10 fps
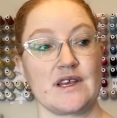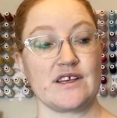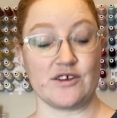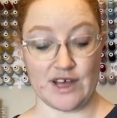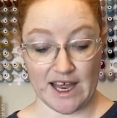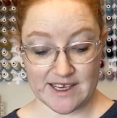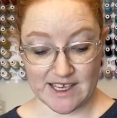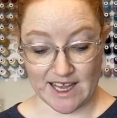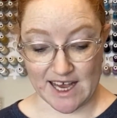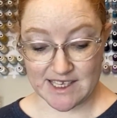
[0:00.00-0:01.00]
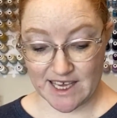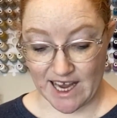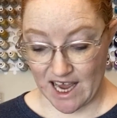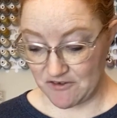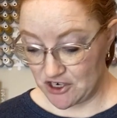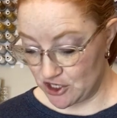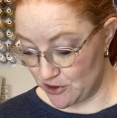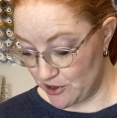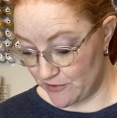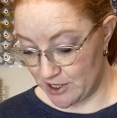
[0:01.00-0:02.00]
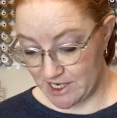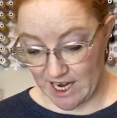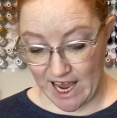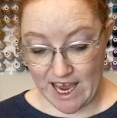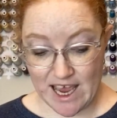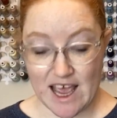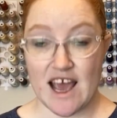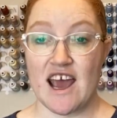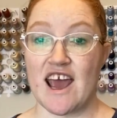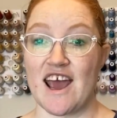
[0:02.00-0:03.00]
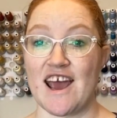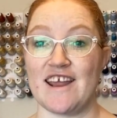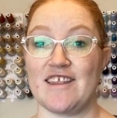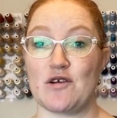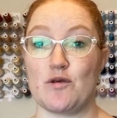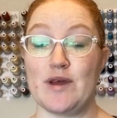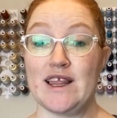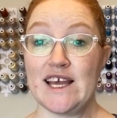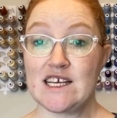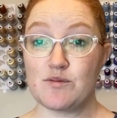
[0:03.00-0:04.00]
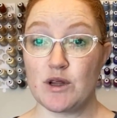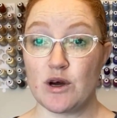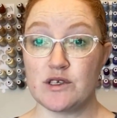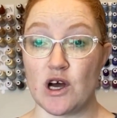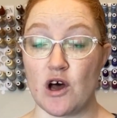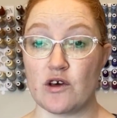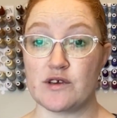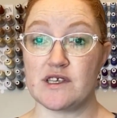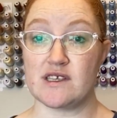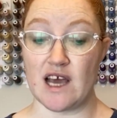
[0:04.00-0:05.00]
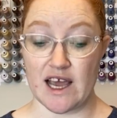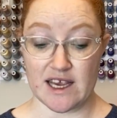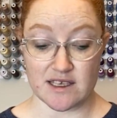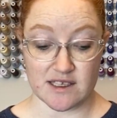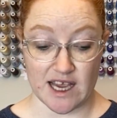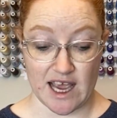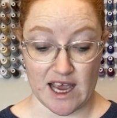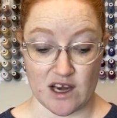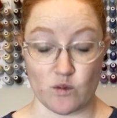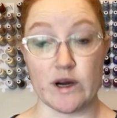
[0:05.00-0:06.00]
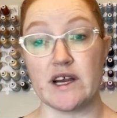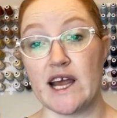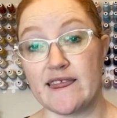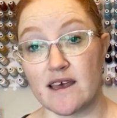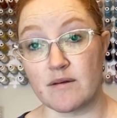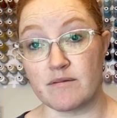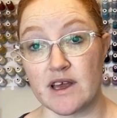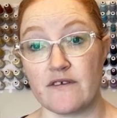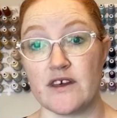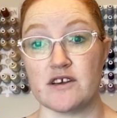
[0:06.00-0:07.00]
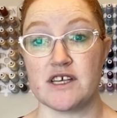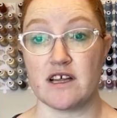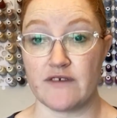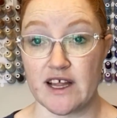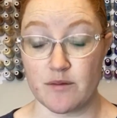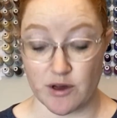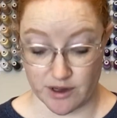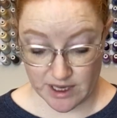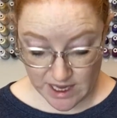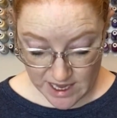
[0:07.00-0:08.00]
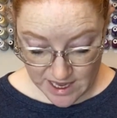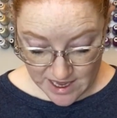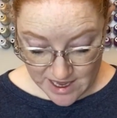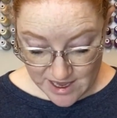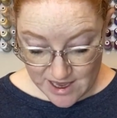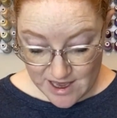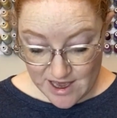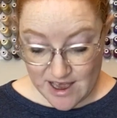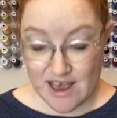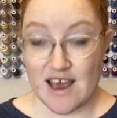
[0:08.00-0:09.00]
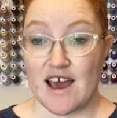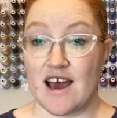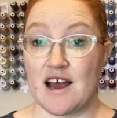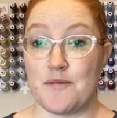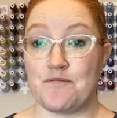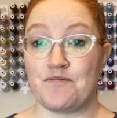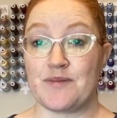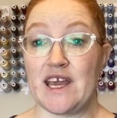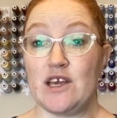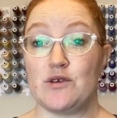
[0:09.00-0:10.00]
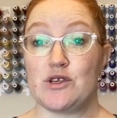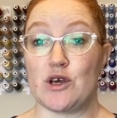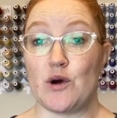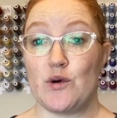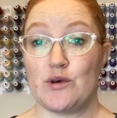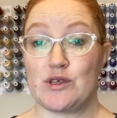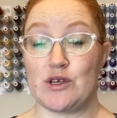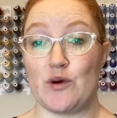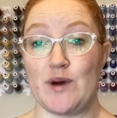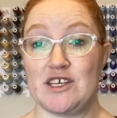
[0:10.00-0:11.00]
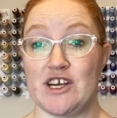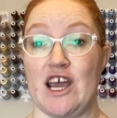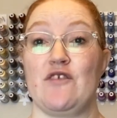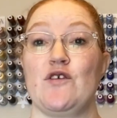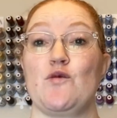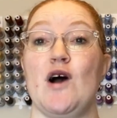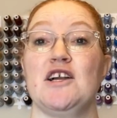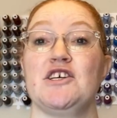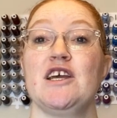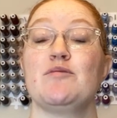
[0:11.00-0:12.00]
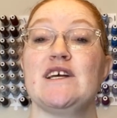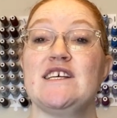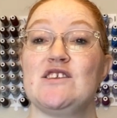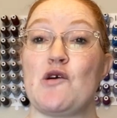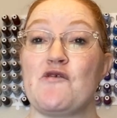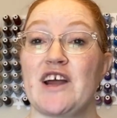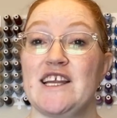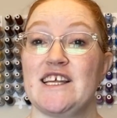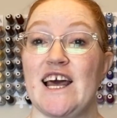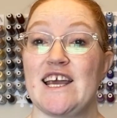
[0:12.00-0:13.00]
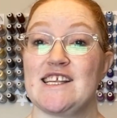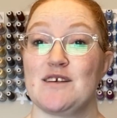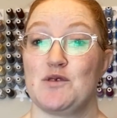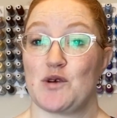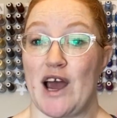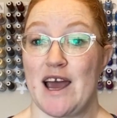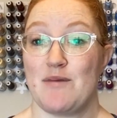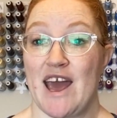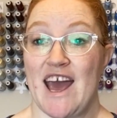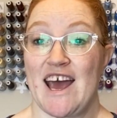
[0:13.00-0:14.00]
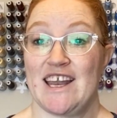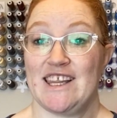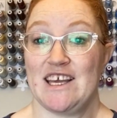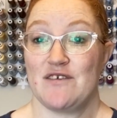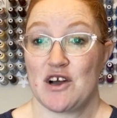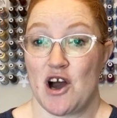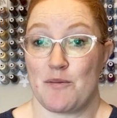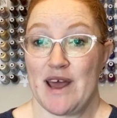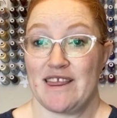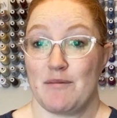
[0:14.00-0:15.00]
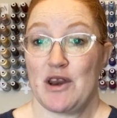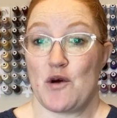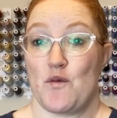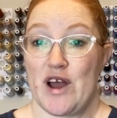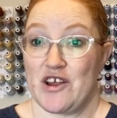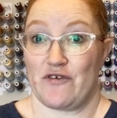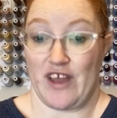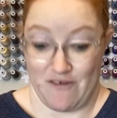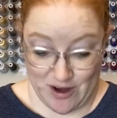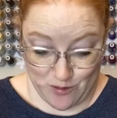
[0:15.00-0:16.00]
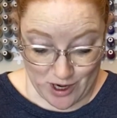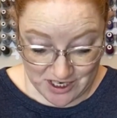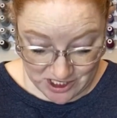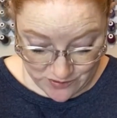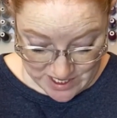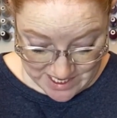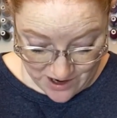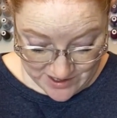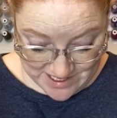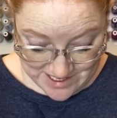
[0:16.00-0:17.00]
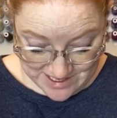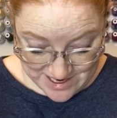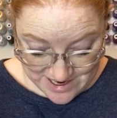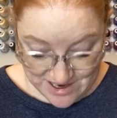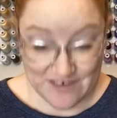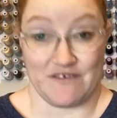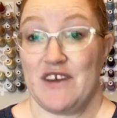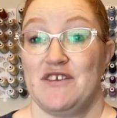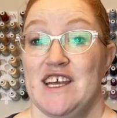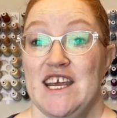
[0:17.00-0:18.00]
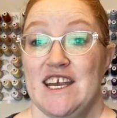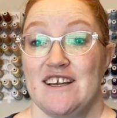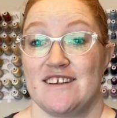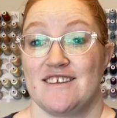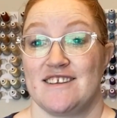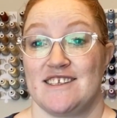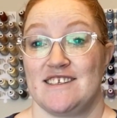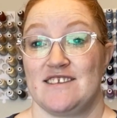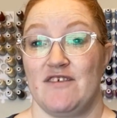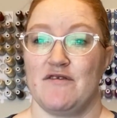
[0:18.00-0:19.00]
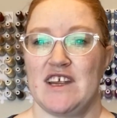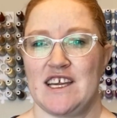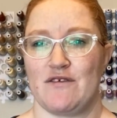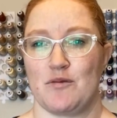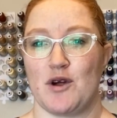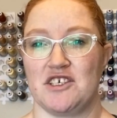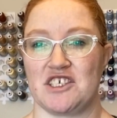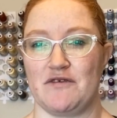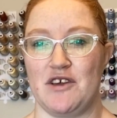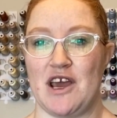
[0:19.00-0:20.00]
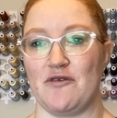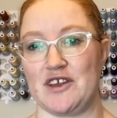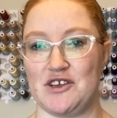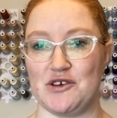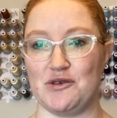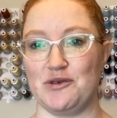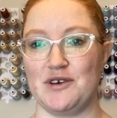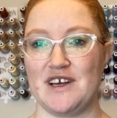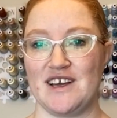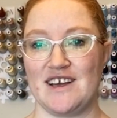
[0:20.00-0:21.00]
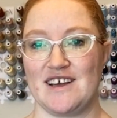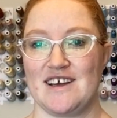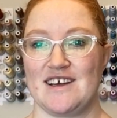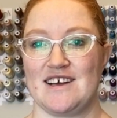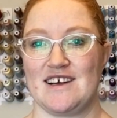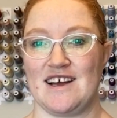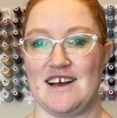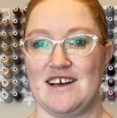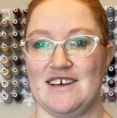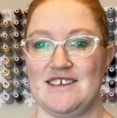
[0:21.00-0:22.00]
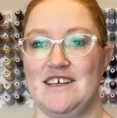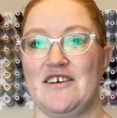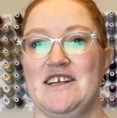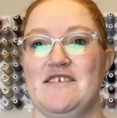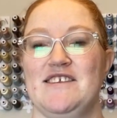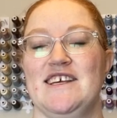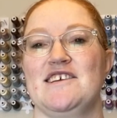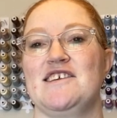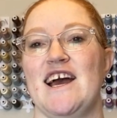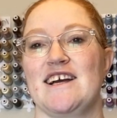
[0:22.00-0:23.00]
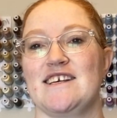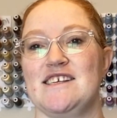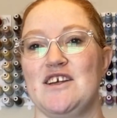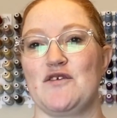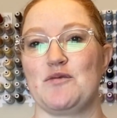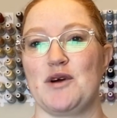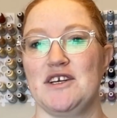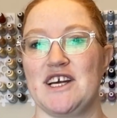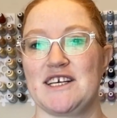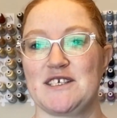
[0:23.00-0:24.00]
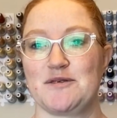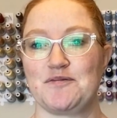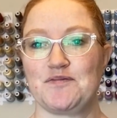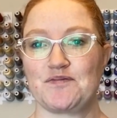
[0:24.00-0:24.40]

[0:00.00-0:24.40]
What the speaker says: So that is the last thing I have to show you for today. And there will be links below to all those designs and where to get them if they're still available. Thank you so much again for watching. Please don't forget to like and subscribe and leave a comment. Let me know what your favorite project was. That was 15 different projects if you count the 2 series of cinch sacks as different projects.